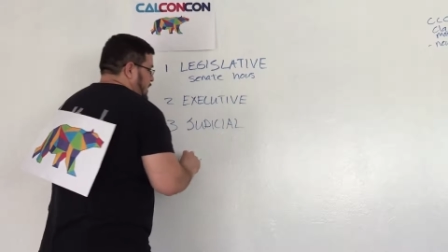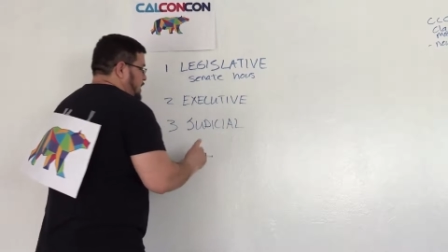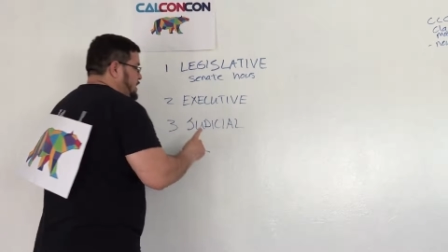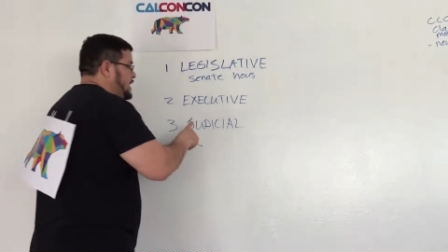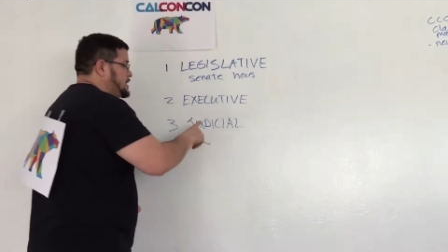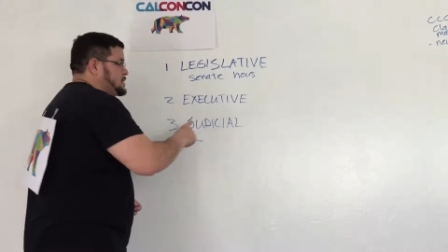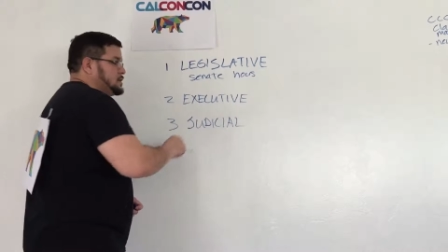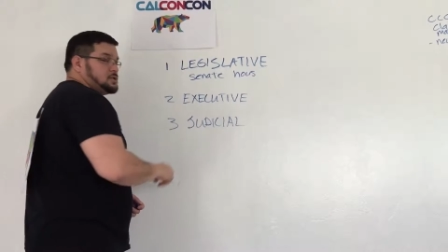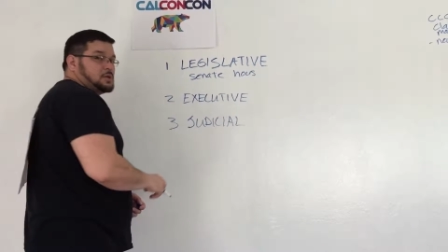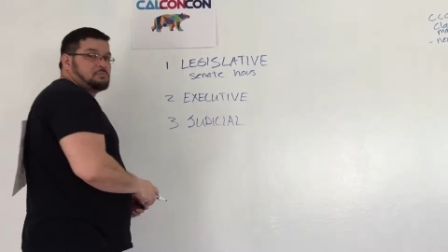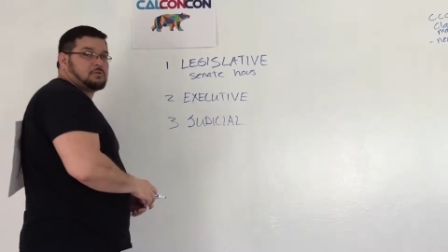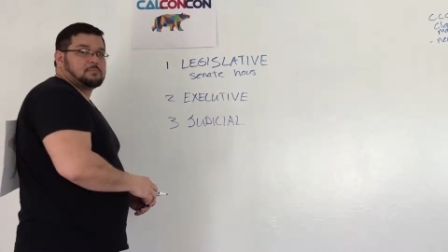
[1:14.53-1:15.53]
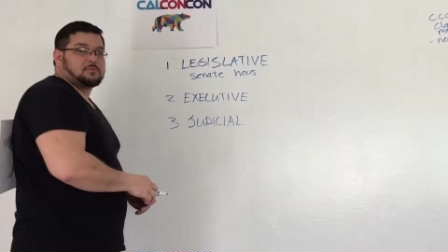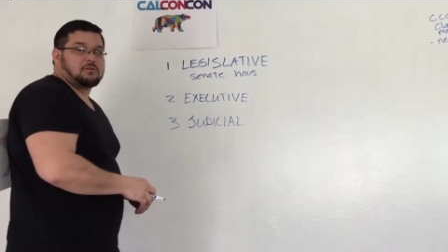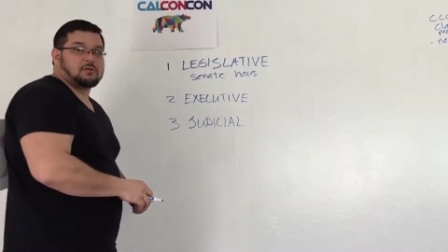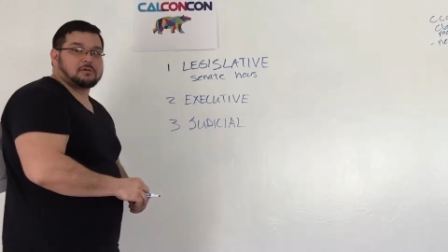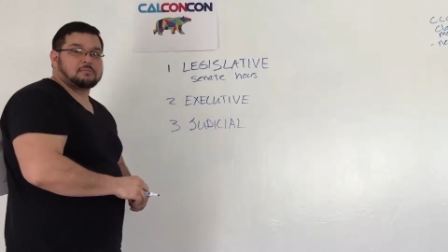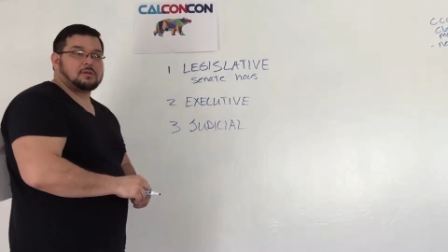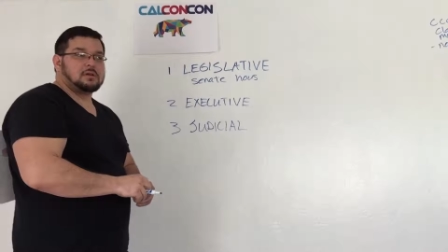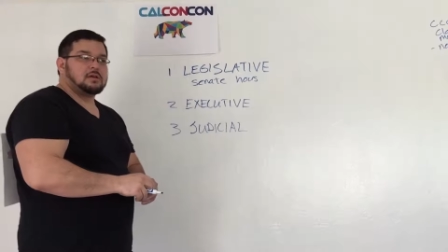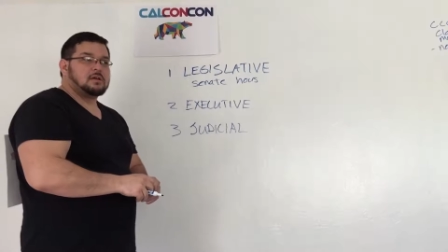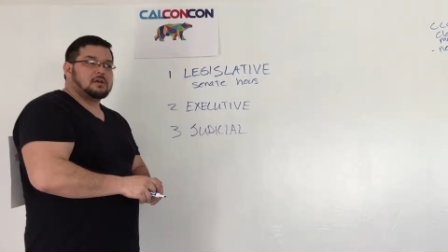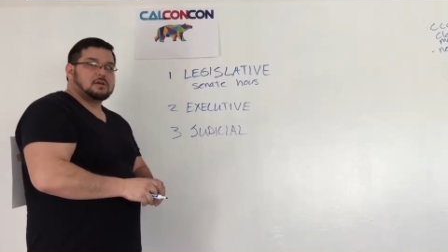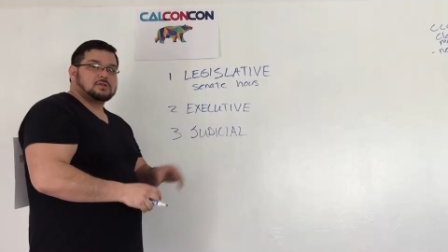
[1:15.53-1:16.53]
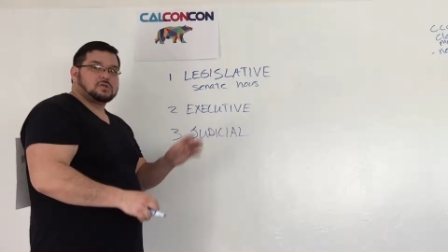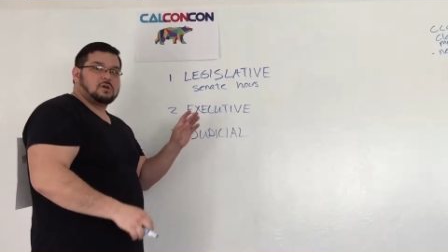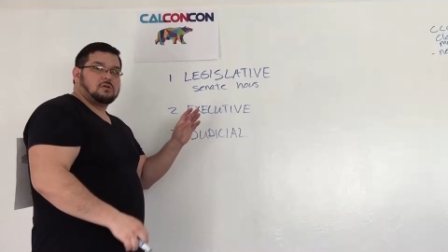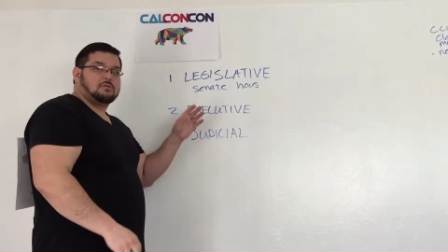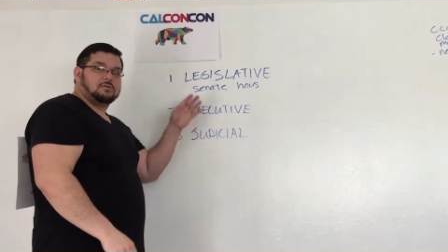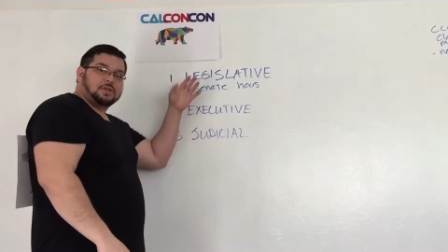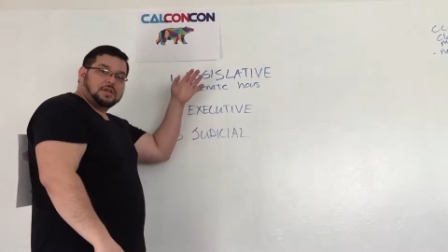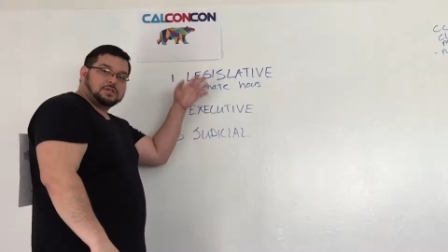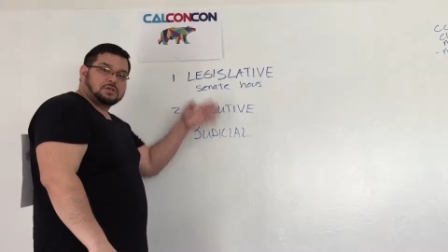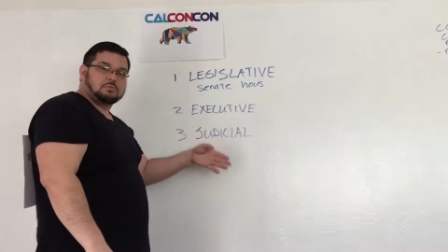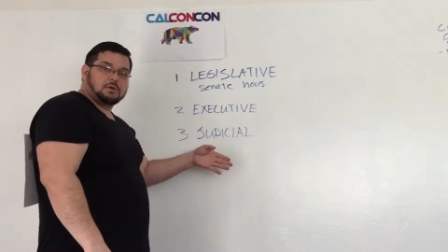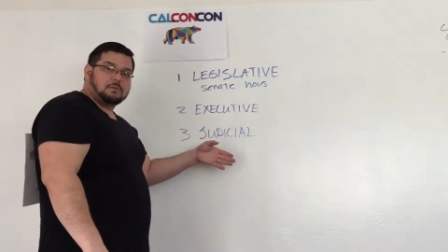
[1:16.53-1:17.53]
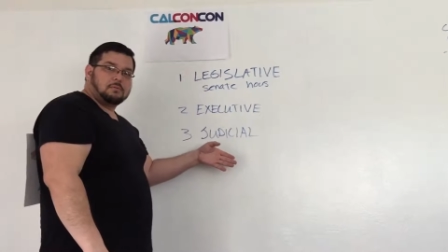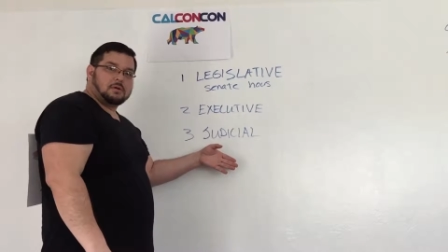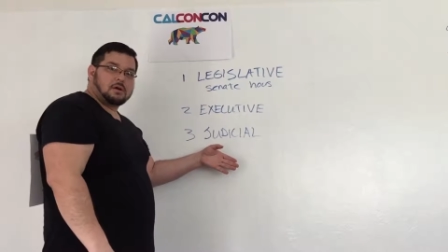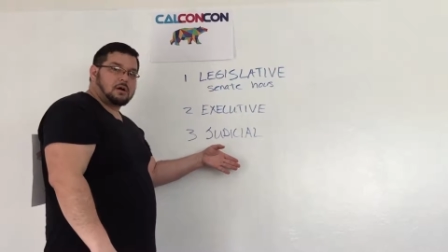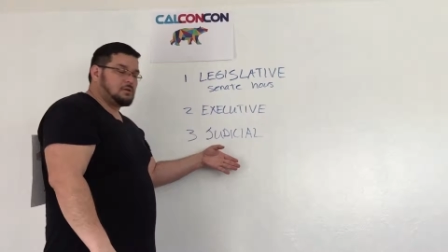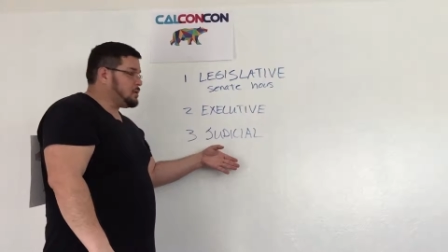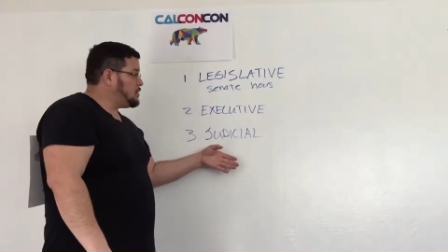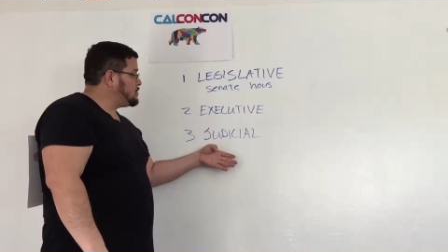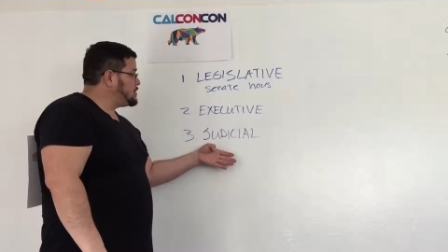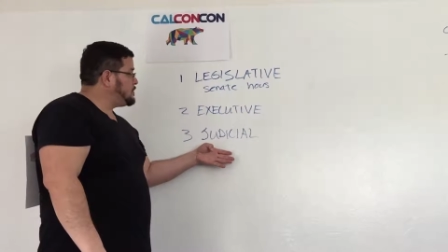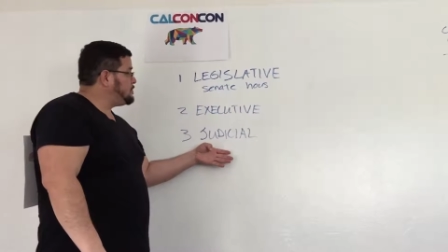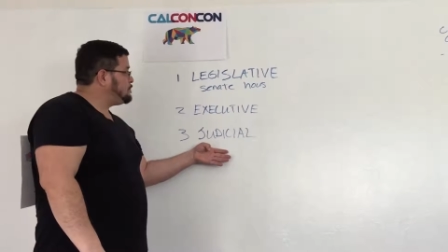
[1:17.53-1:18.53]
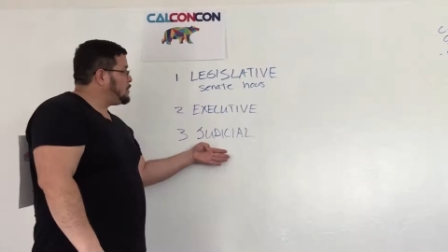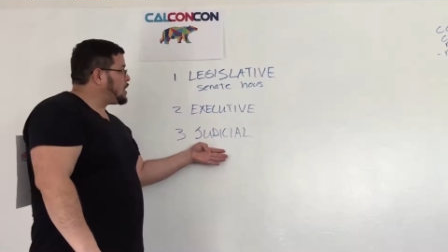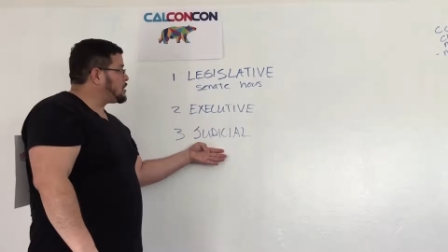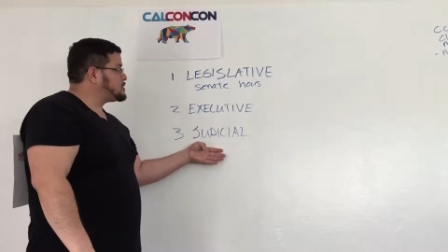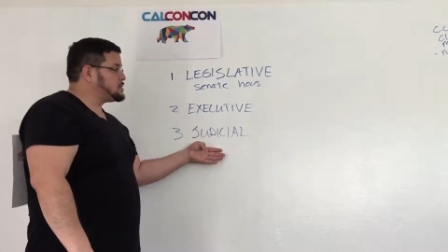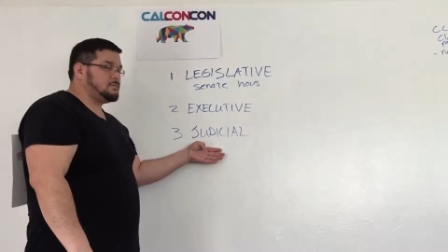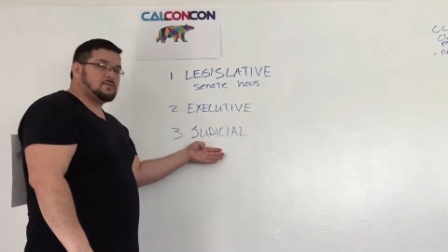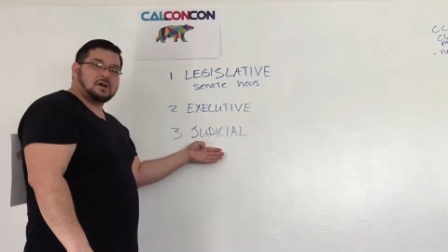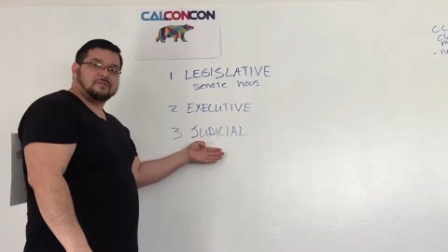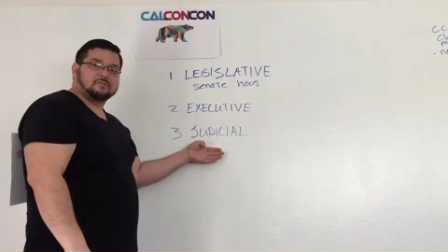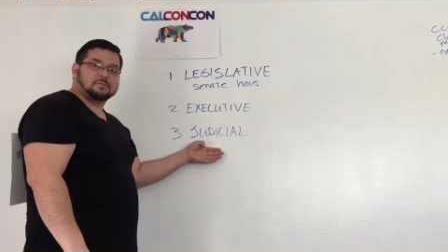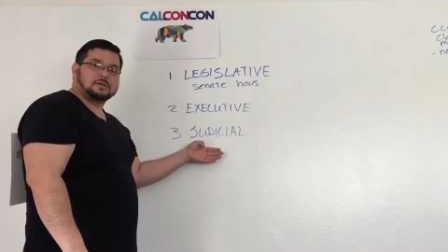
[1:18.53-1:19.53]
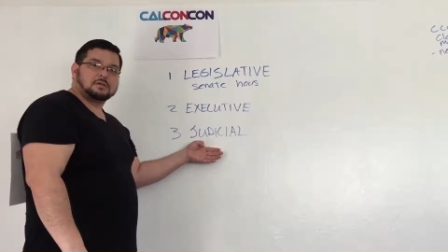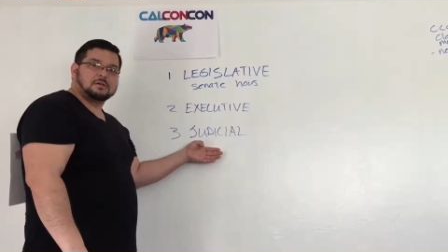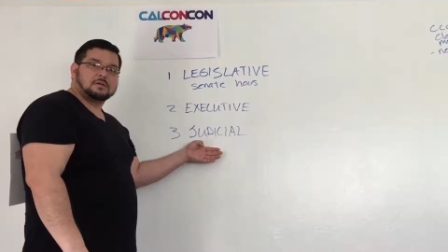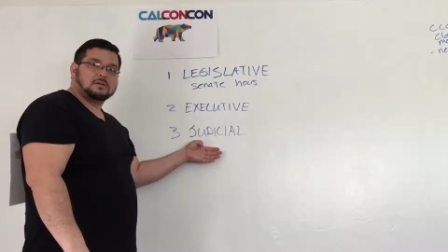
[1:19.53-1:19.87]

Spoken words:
And that's the Supreme Court. So these three are the only parts of government.